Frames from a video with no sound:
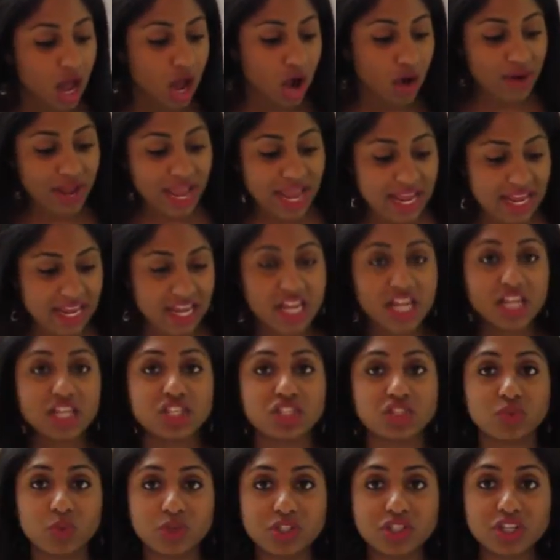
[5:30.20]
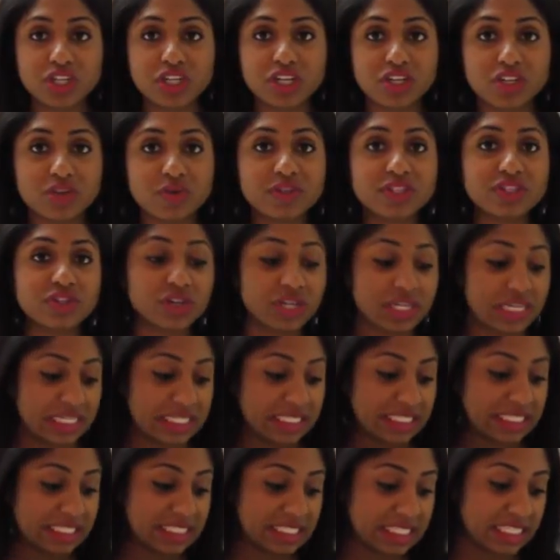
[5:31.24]
Okay, so what you're gonna do is you're
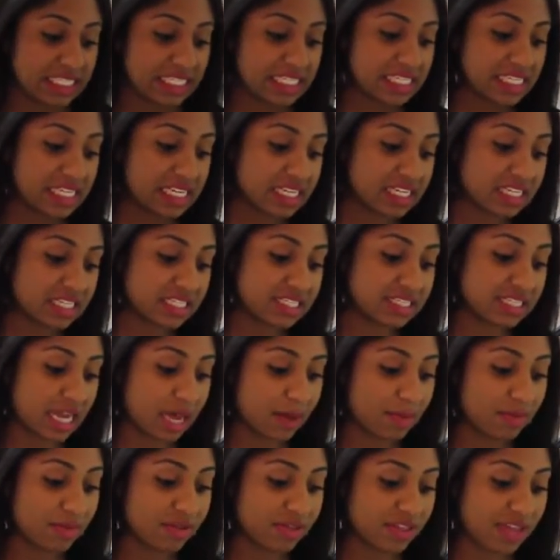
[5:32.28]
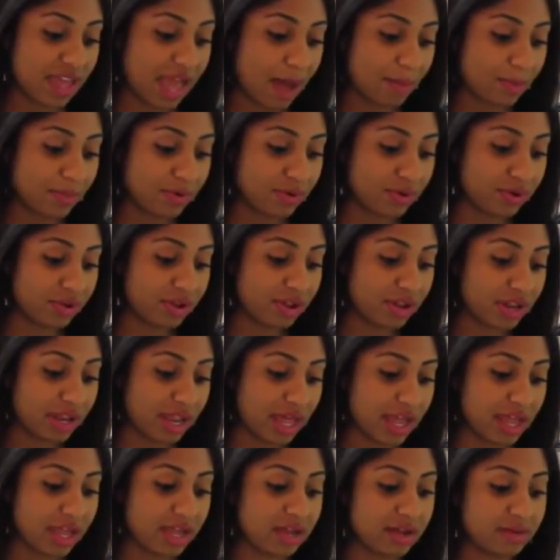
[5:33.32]
gonna de-stem the apple
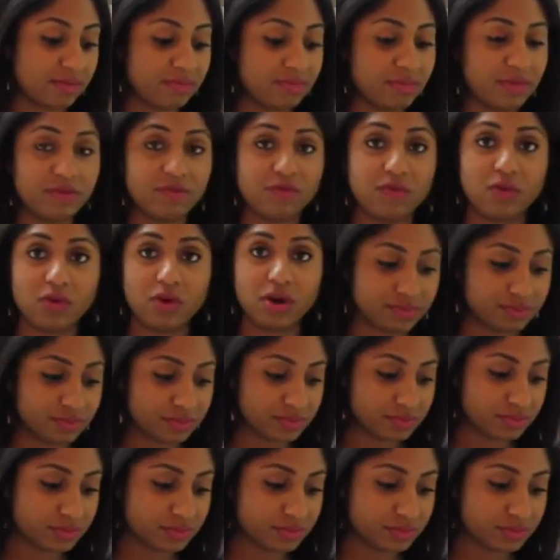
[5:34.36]
like before.